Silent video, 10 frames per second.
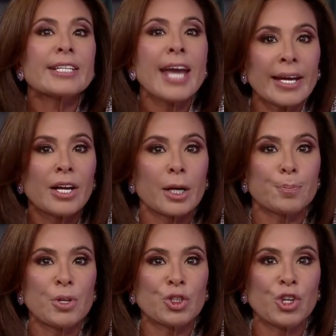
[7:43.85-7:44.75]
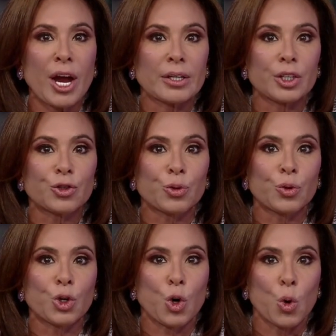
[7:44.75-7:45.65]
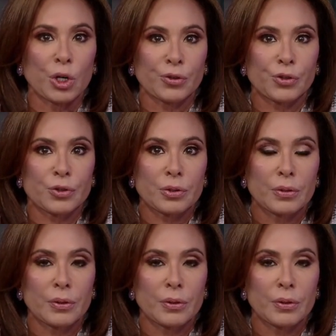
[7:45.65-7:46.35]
cannot be challenged through the courts.